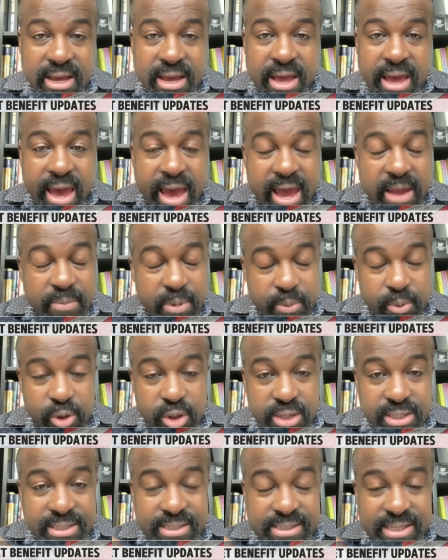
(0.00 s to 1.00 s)
and people
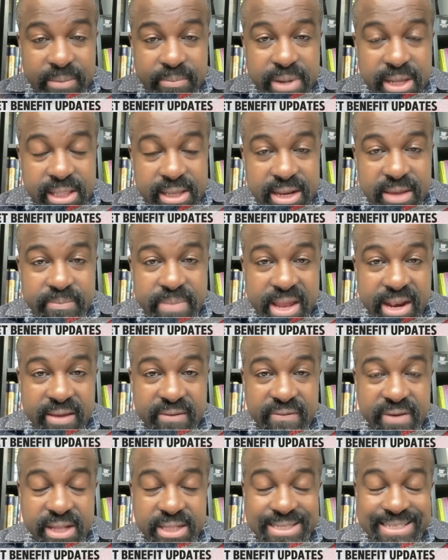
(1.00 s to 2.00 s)
on disability
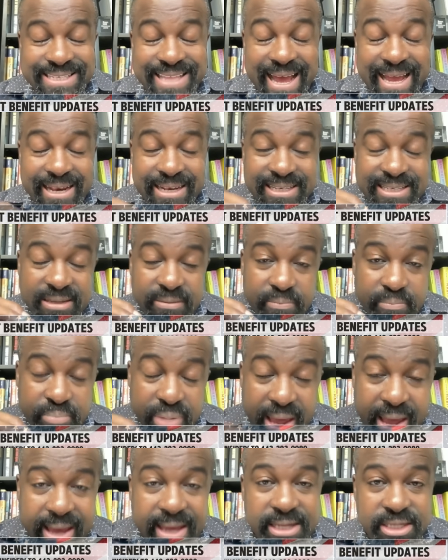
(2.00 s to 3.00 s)
benefits that
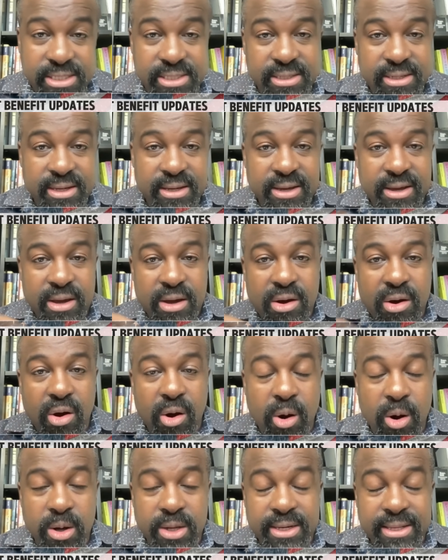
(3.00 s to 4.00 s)
depend
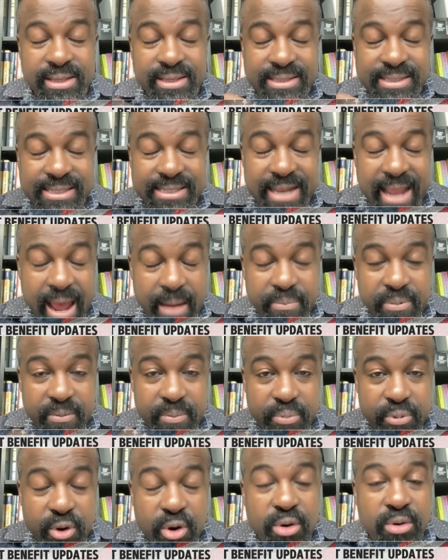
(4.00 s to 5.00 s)
on SNAP
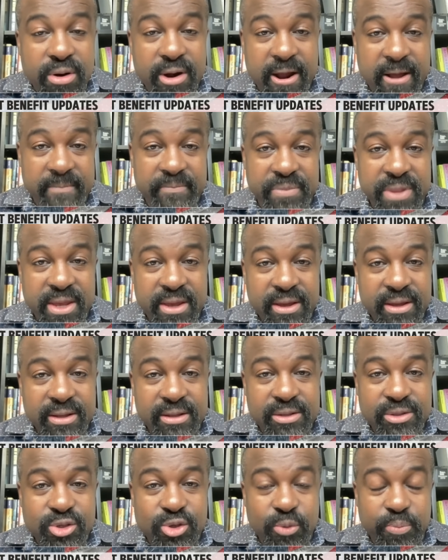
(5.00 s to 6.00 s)
program
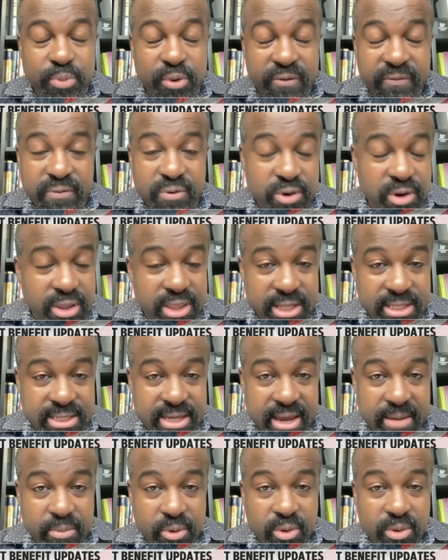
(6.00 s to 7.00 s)
to put food on the
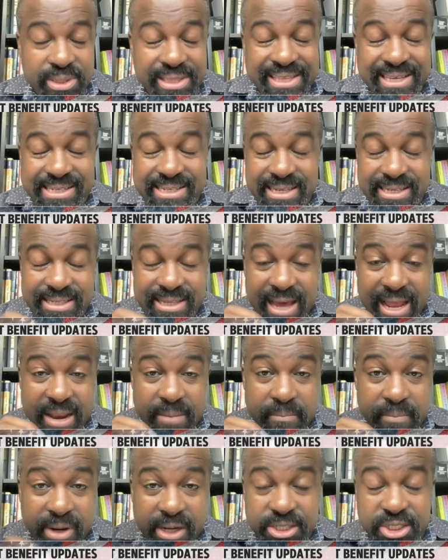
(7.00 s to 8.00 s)
table. This is an
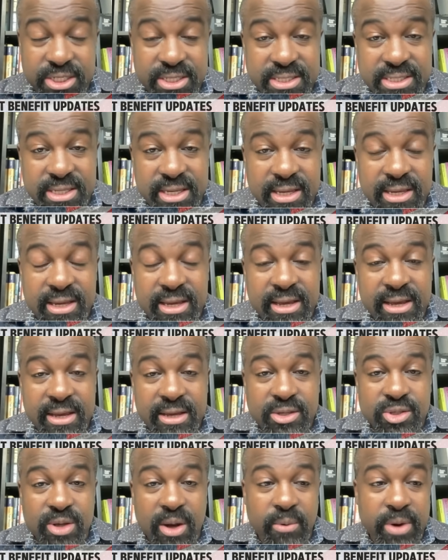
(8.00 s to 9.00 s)
emergency.
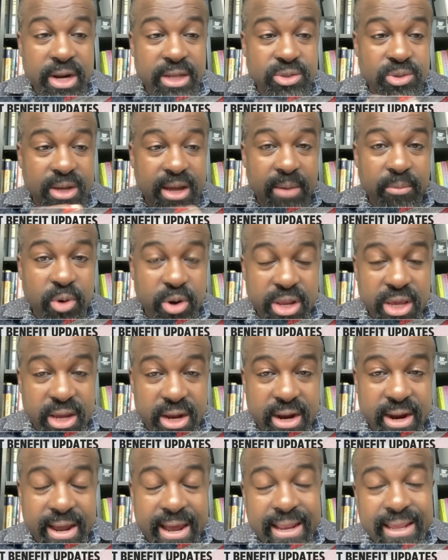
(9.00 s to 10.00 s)
So I wanted to come on
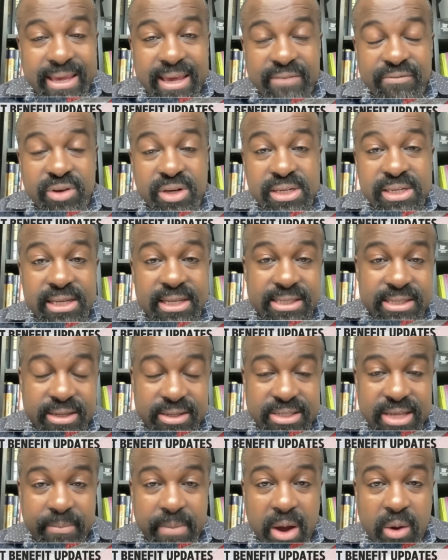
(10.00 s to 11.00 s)
here and give you
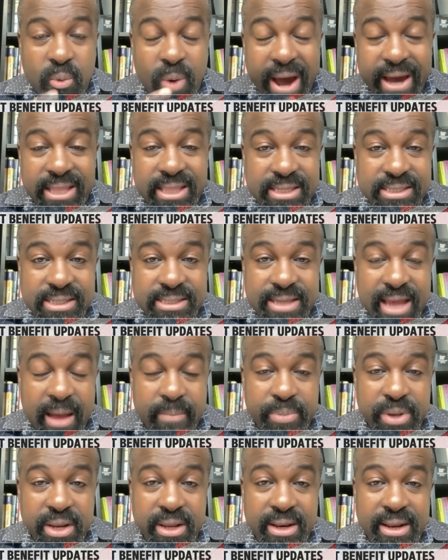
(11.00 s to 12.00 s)
details about why this is
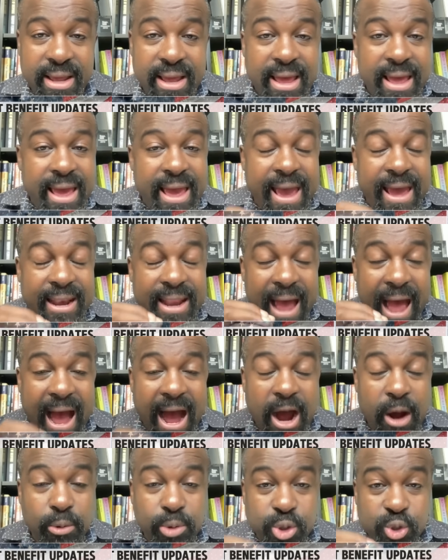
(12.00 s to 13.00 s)
happening and
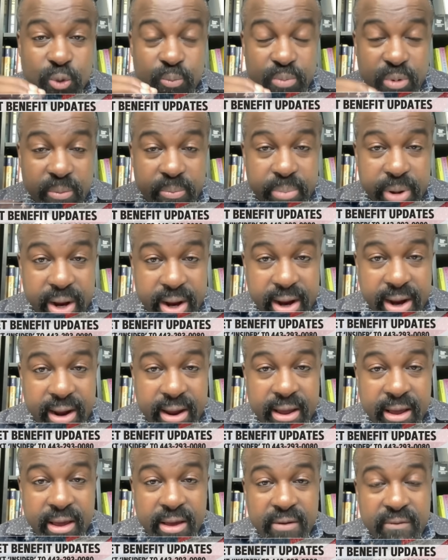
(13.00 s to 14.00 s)
how to prepare
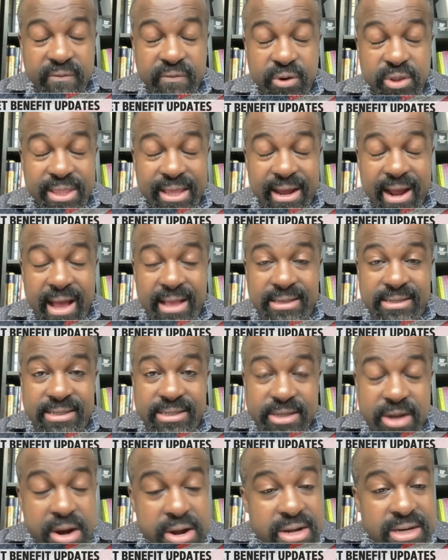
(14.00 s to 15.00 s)
for the
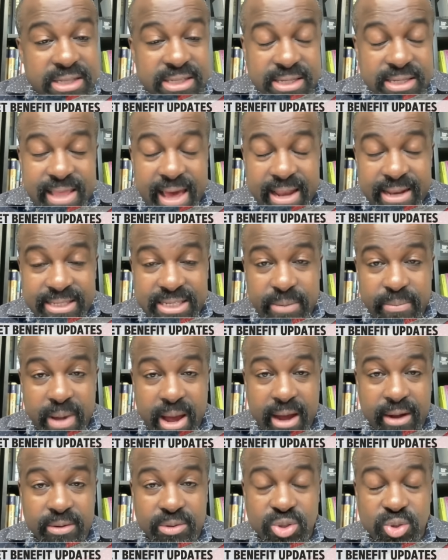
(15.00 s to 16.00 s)
uncertainty that is
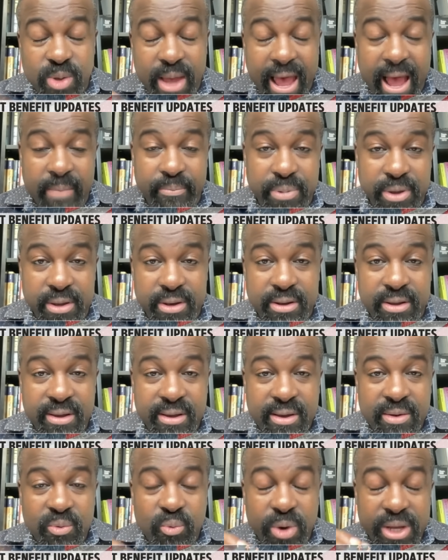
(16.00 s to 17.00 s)
about to happen
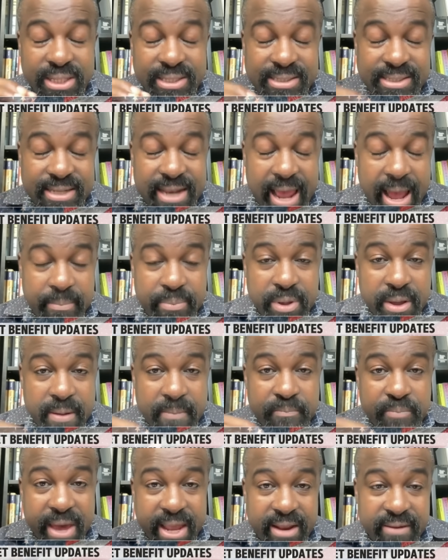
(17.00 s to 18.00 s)
with SNAP
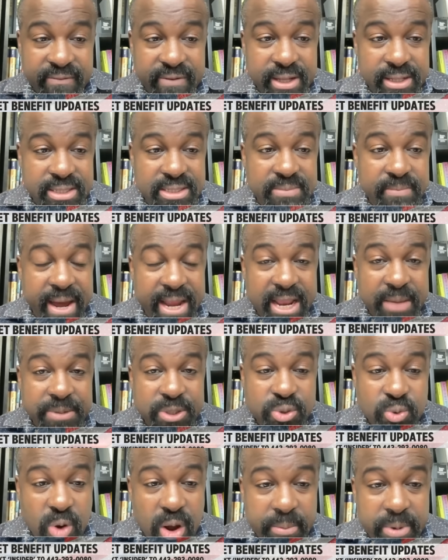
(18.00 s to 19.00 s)
benefits. My name is
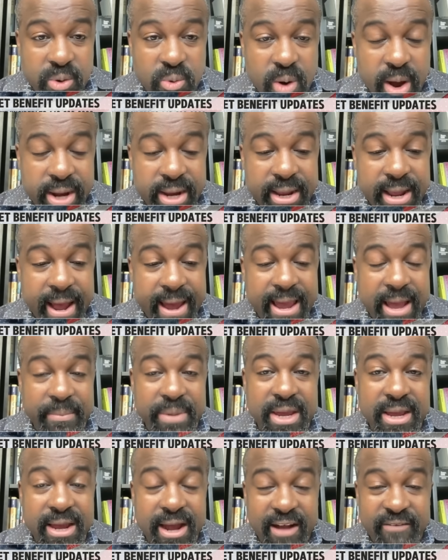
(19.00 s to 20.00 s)
Kwame Kwade. I am a
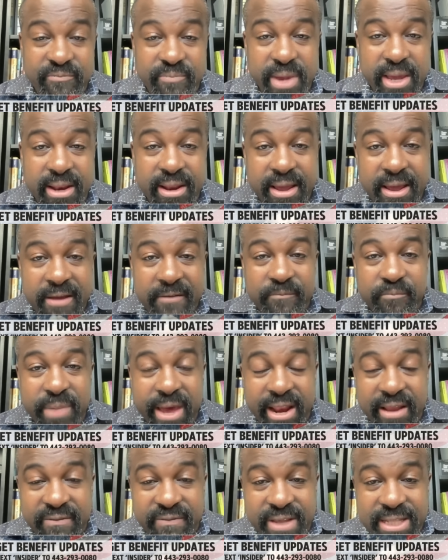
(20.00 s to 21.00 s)
government
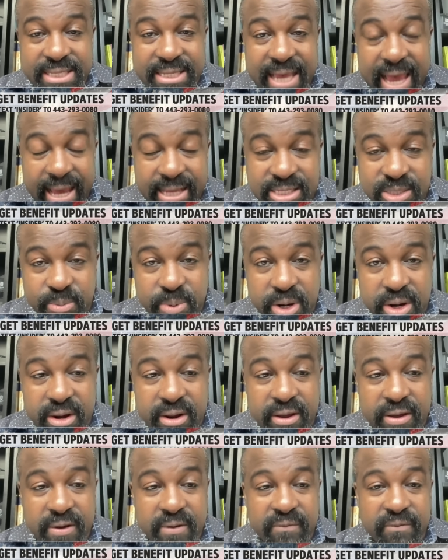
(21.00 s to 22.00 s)
benefits expert
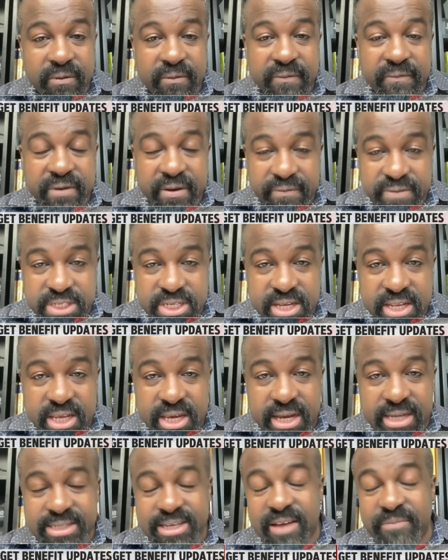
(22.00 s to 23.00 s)
for 15 years
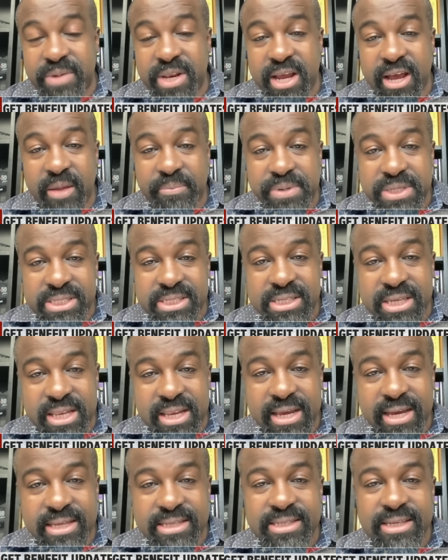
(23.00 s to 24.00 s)
to help
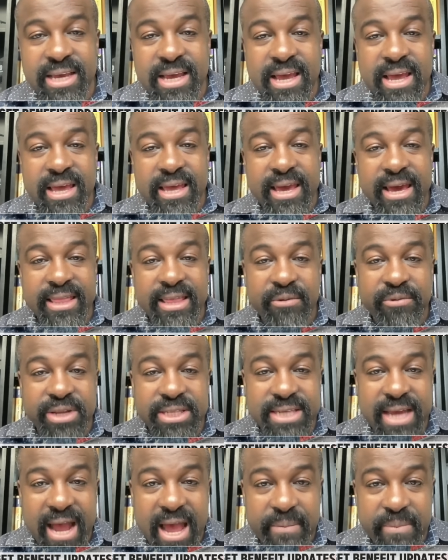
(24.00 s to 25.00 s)
seniors get the
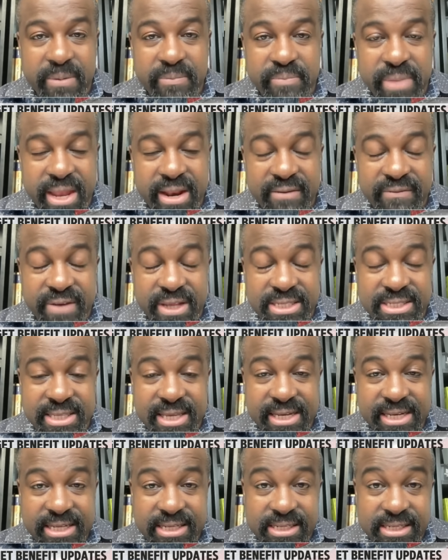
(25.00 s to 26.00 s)
retirement benefits
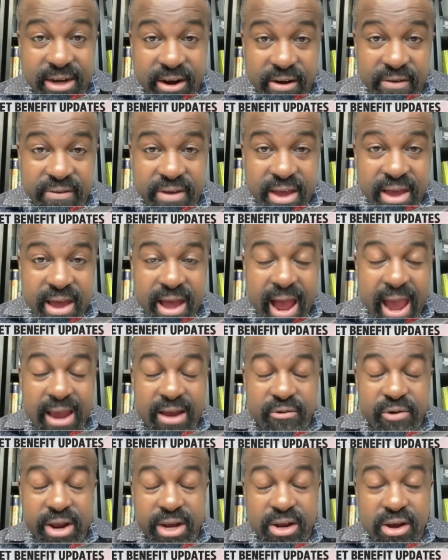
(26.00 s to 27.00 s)
they deserve. I
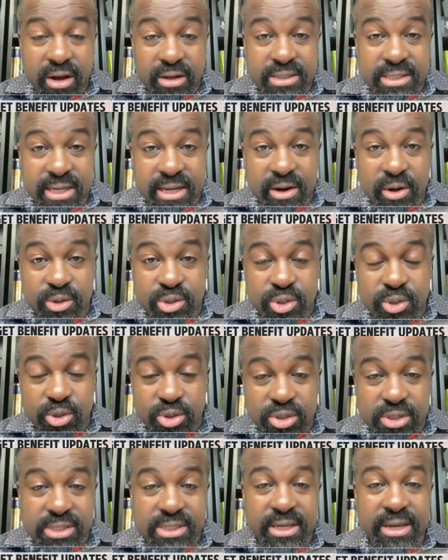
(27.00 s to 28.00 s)
create content on
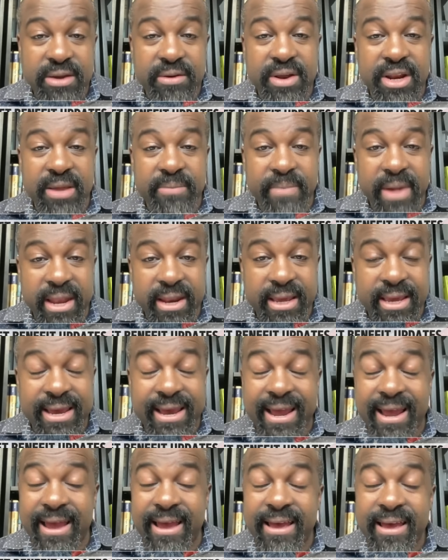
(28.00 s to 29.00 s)
Social Security,
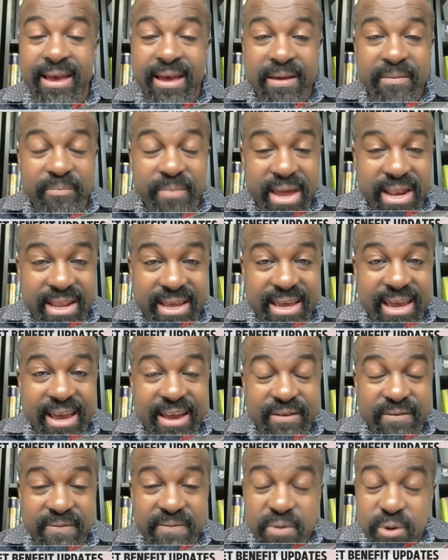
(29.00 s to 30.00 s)
Medicare, Medicaid,
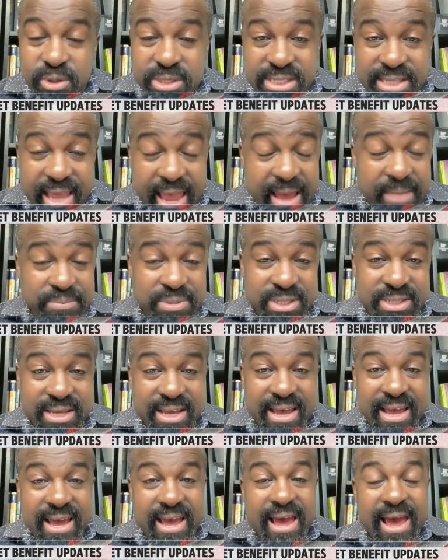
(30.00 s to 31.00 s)
food stamps,
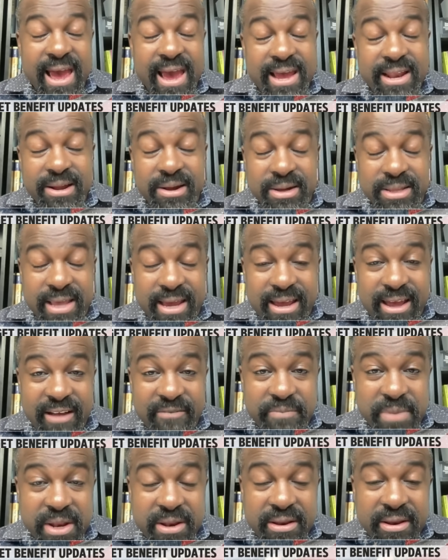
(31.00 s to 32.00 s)
and other
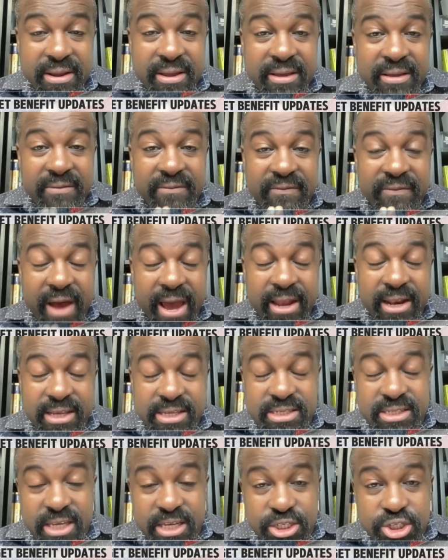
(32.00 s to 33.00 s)
government
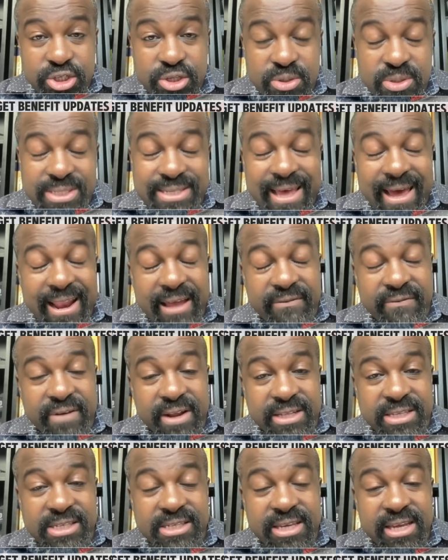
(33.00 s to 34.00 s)
finance issues that
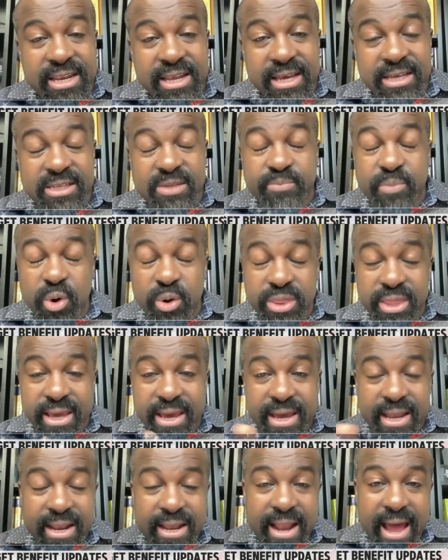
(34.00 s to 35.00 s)
affect seniors both
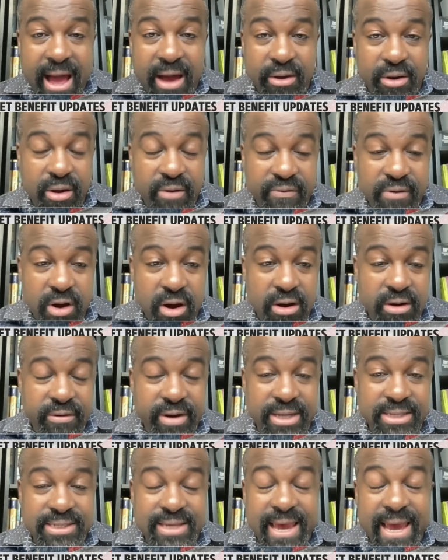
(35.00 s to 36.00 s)
in and out of
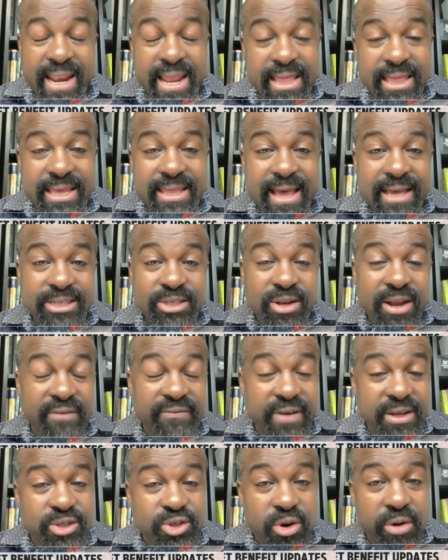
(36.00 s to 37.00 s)
Congress. Anything that's going to
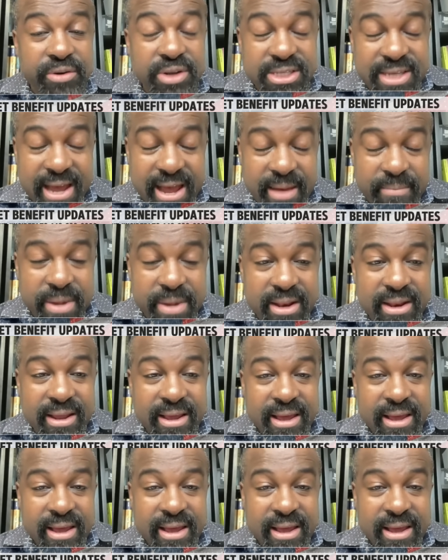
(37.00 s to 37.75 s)
affect your retirement,